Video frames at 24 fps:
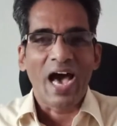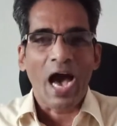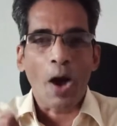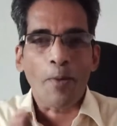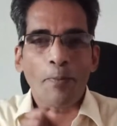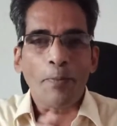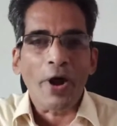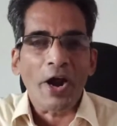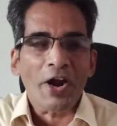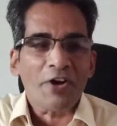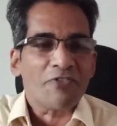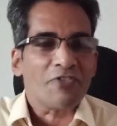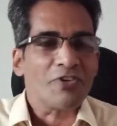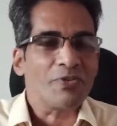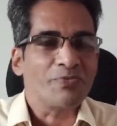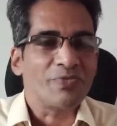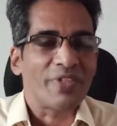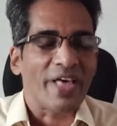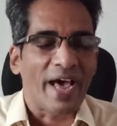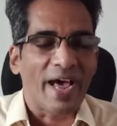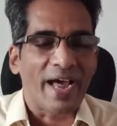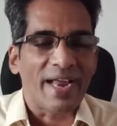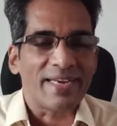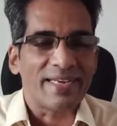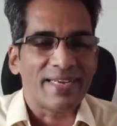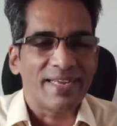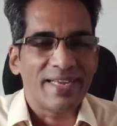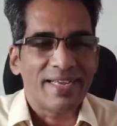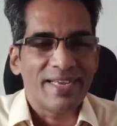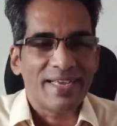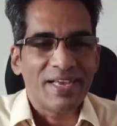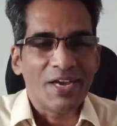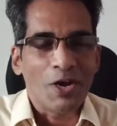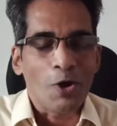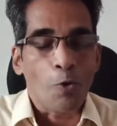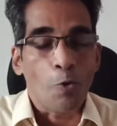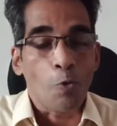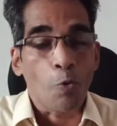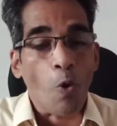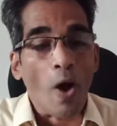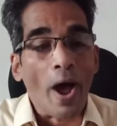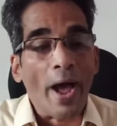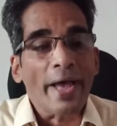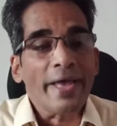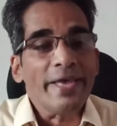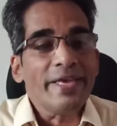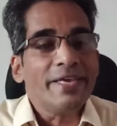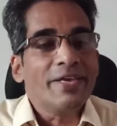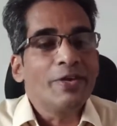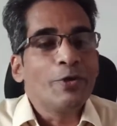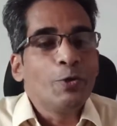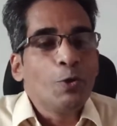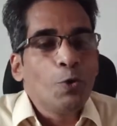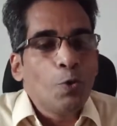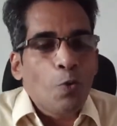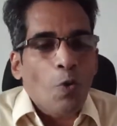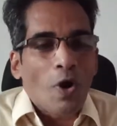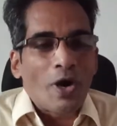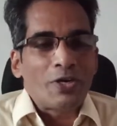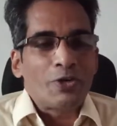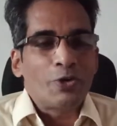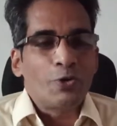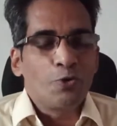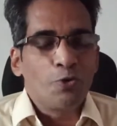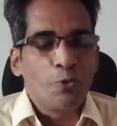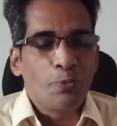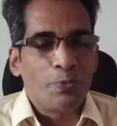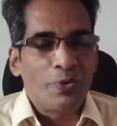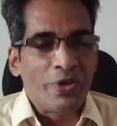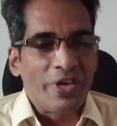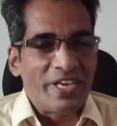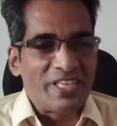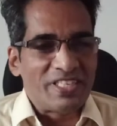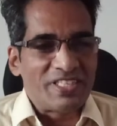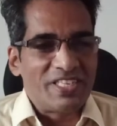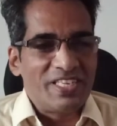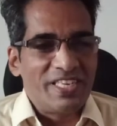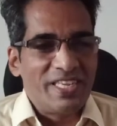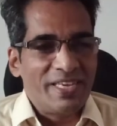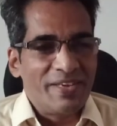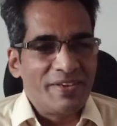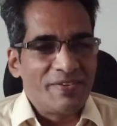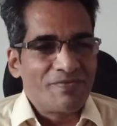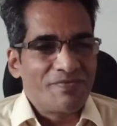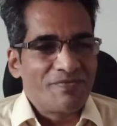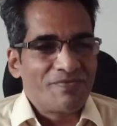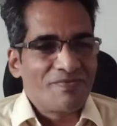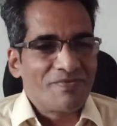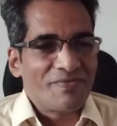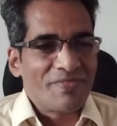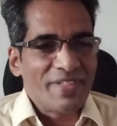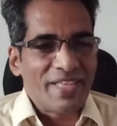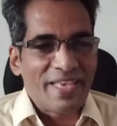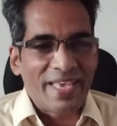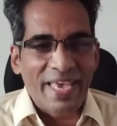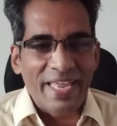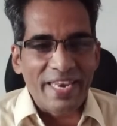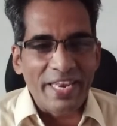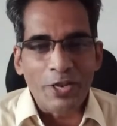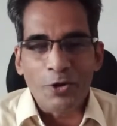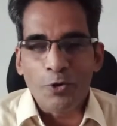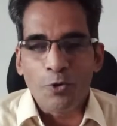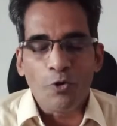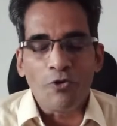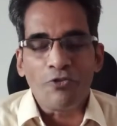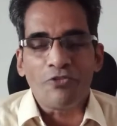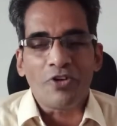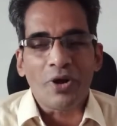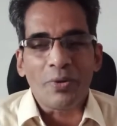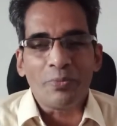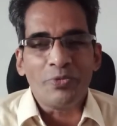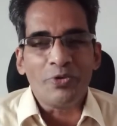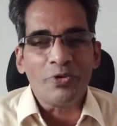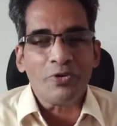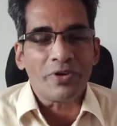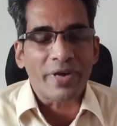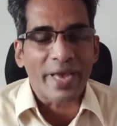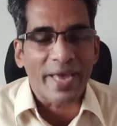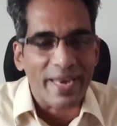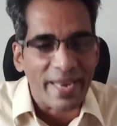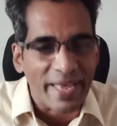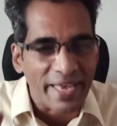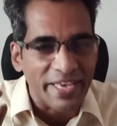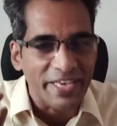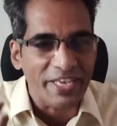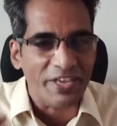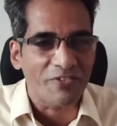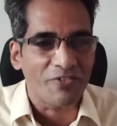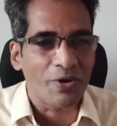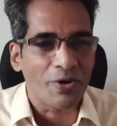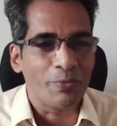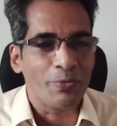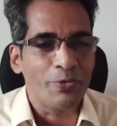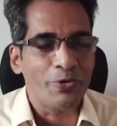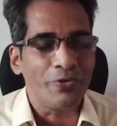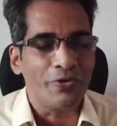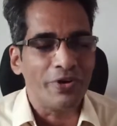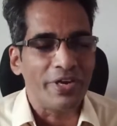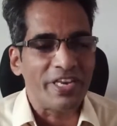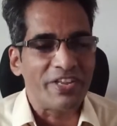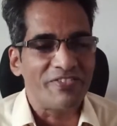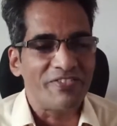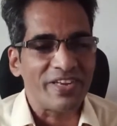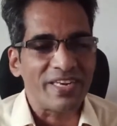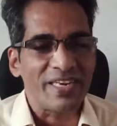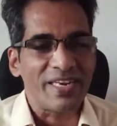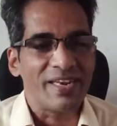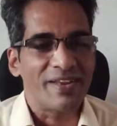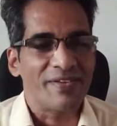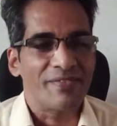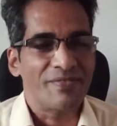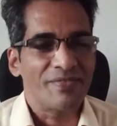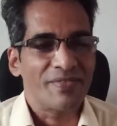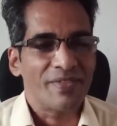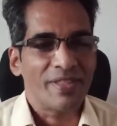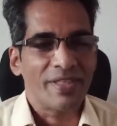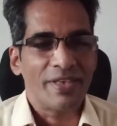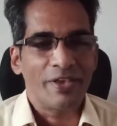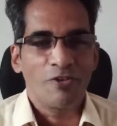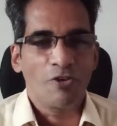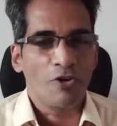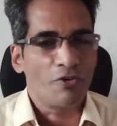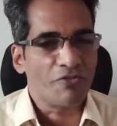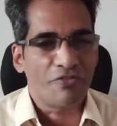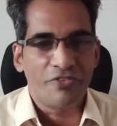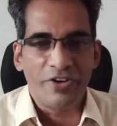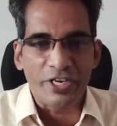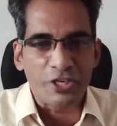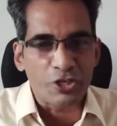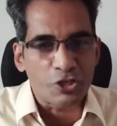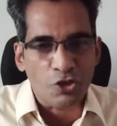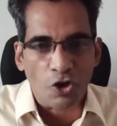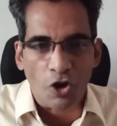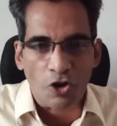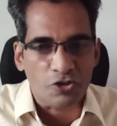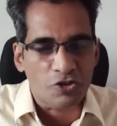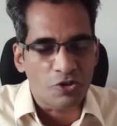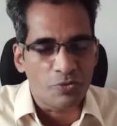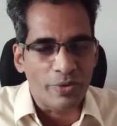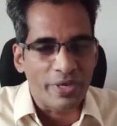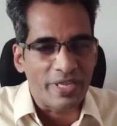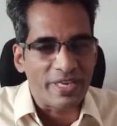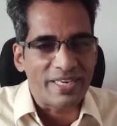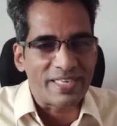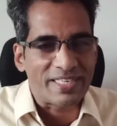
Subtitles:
Apart from that, why you want to do PhD? Can I know from you? Can I hear from you? Anyone? You're free to talk to me.